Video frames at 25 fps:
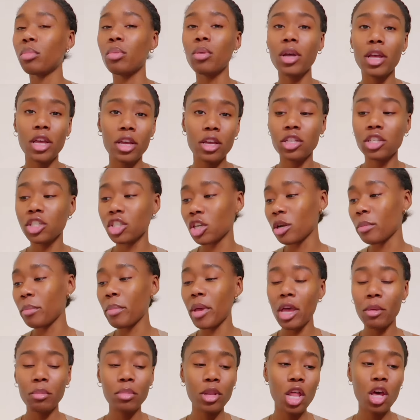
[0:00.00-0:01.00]
your
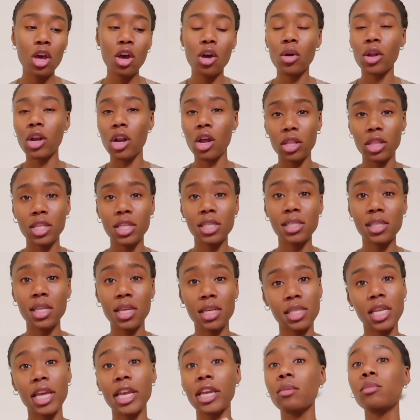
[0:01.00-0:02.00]
PEBLO and all these
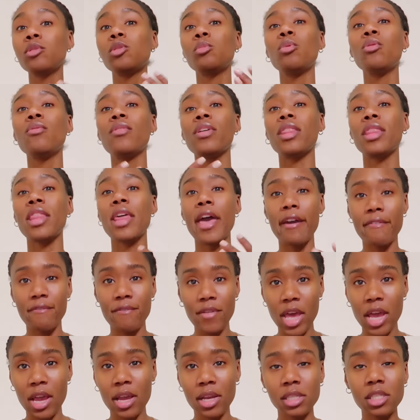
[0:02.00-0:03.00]
things. Like, it was moving that
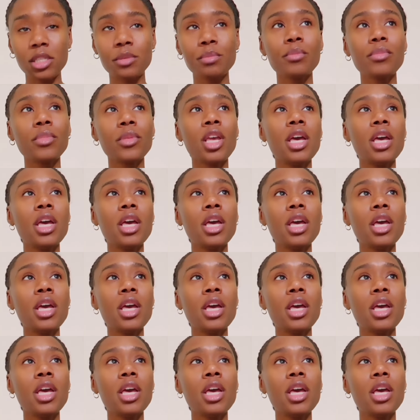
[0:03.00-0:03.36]
fast.